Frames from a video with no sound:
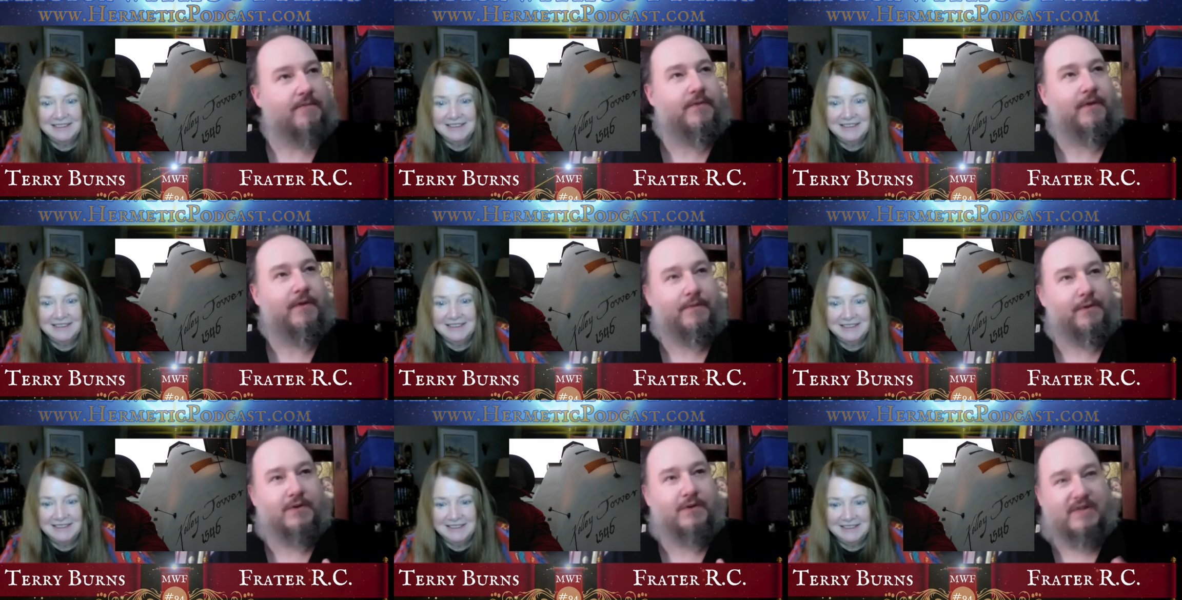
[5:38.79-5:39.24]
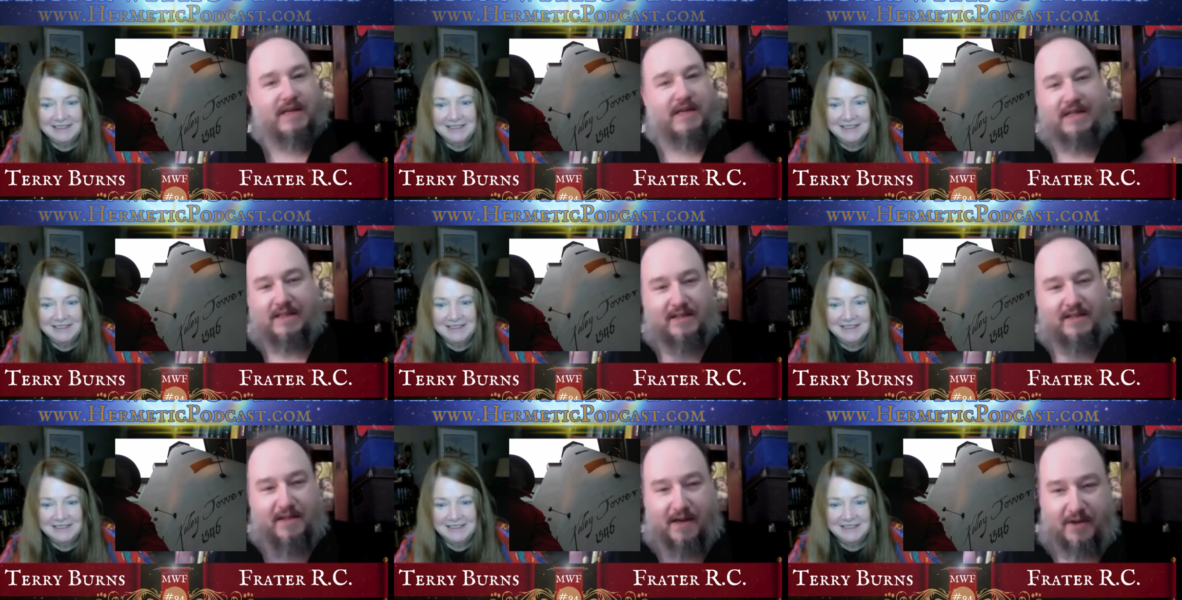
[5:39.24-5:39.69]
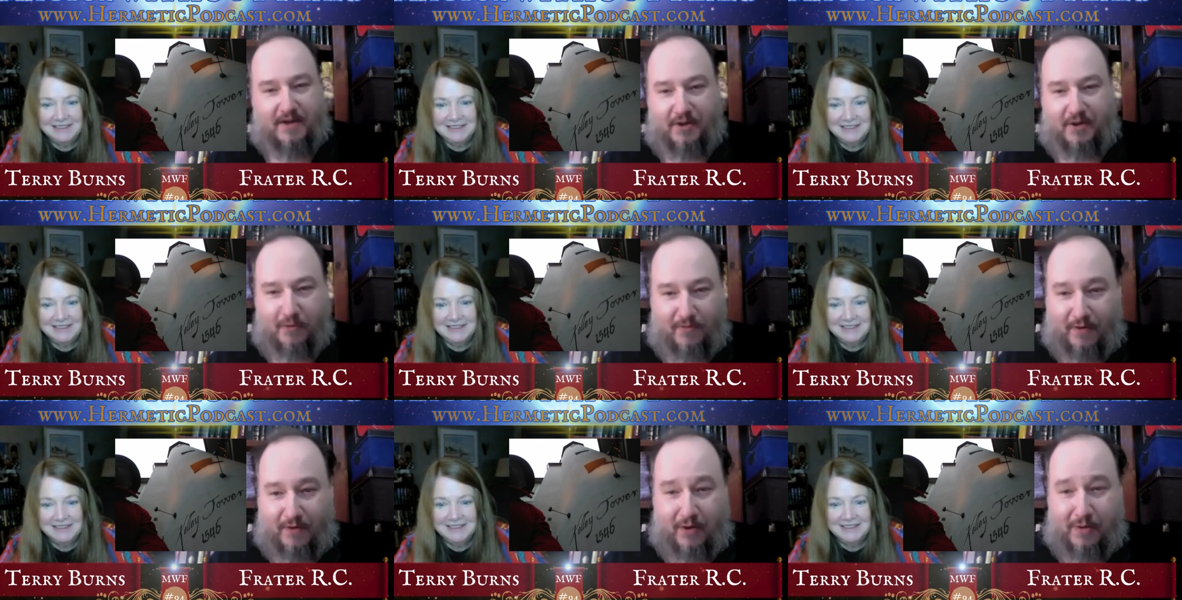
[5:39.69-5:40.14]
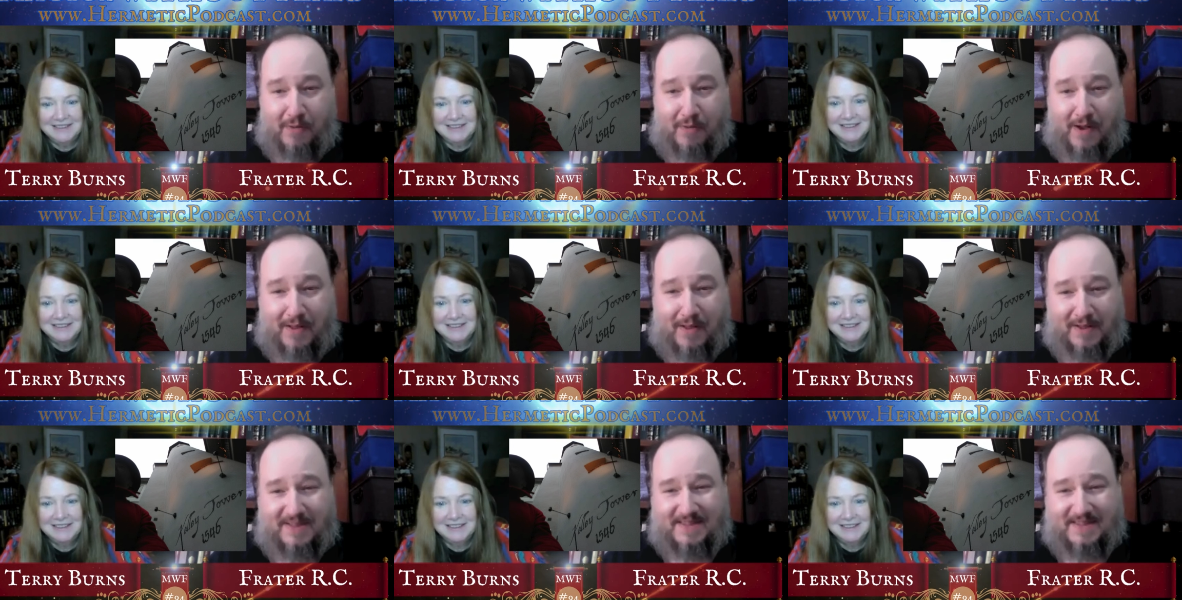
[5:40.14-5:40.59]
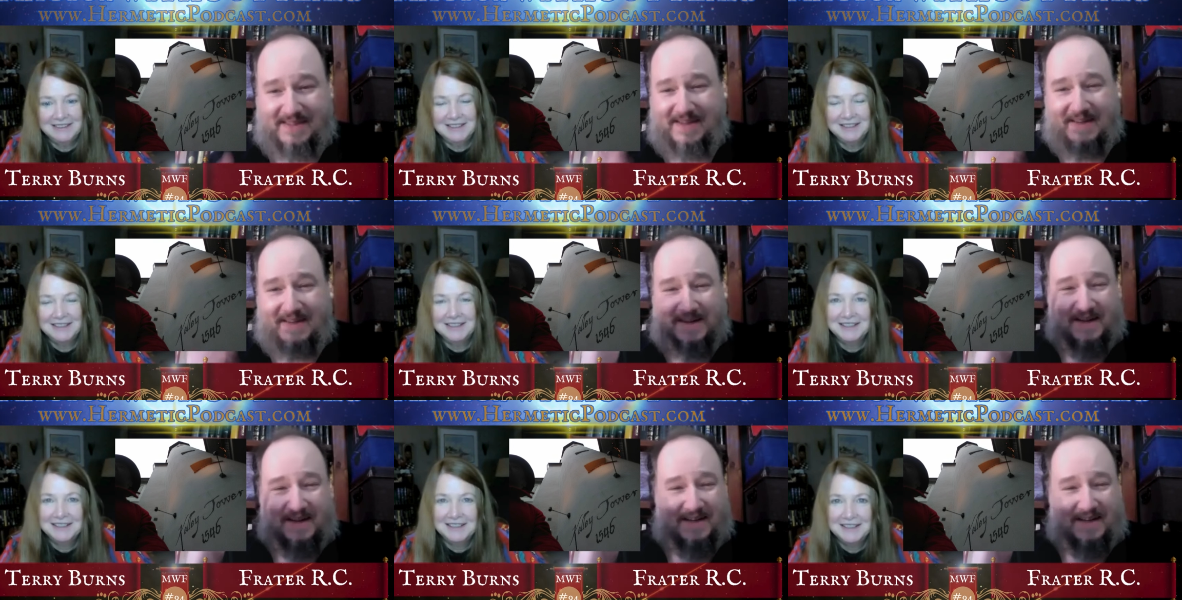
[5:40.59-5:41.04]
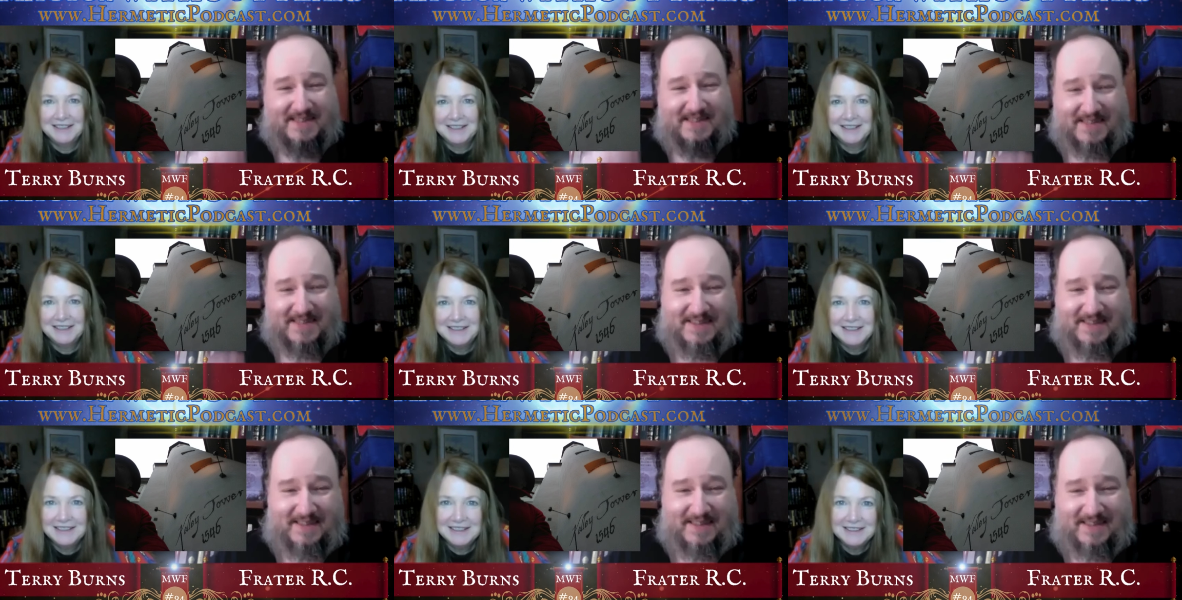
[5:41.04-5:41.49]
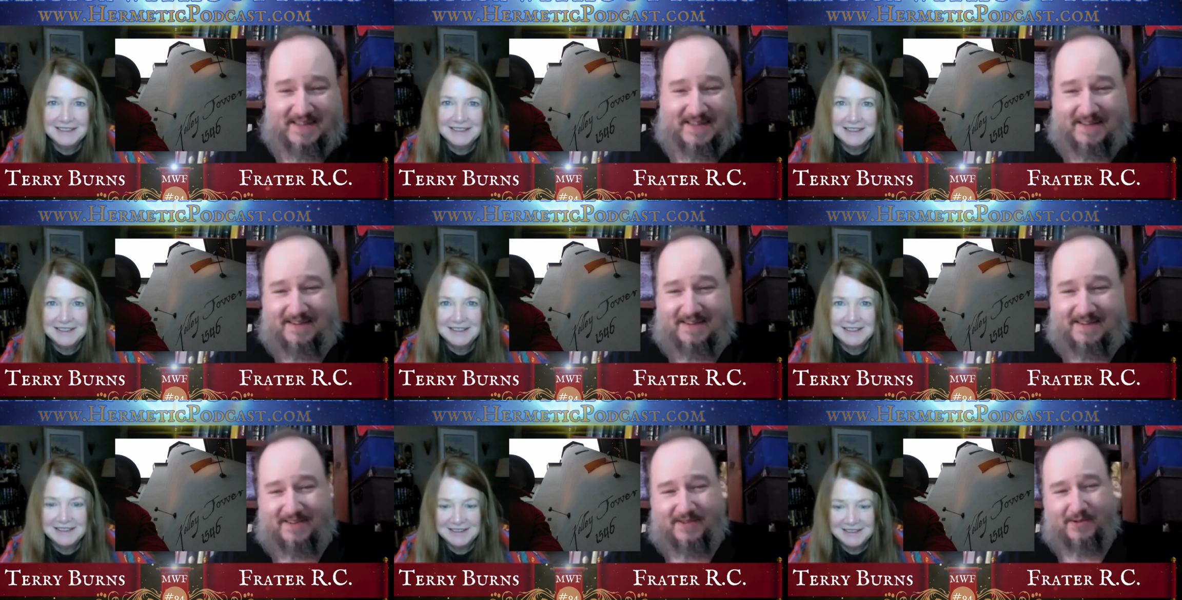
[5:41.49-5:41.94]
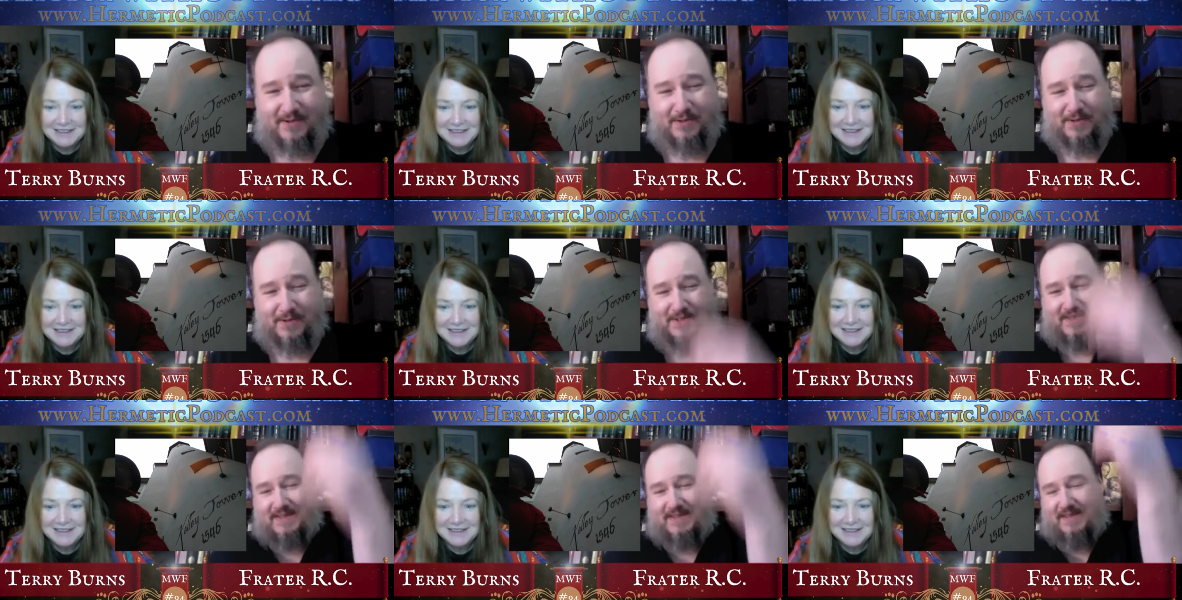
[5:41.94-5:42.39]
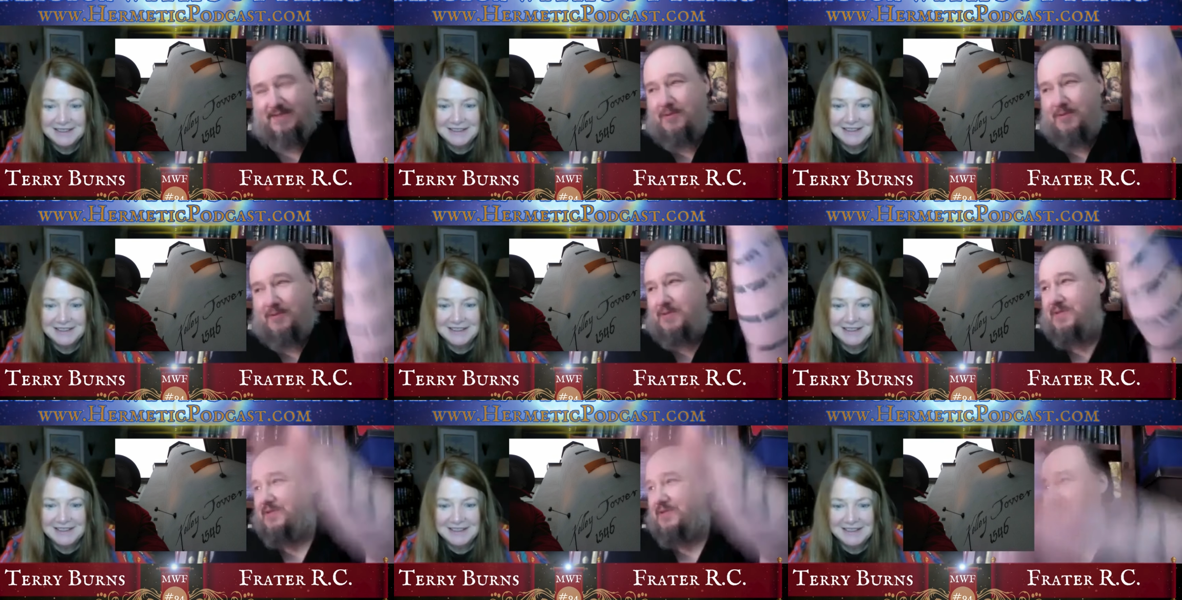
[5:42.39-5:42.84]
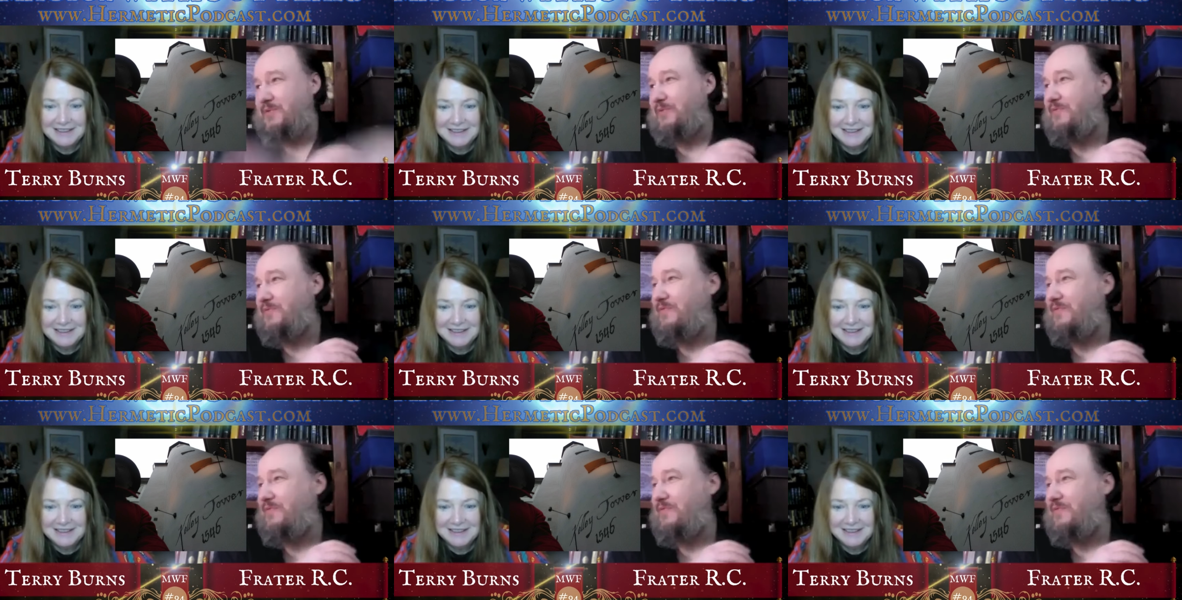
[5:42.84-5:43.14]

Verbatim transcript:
Speaker 1: If there's anything I know very well, it's it's the the Olsenuth,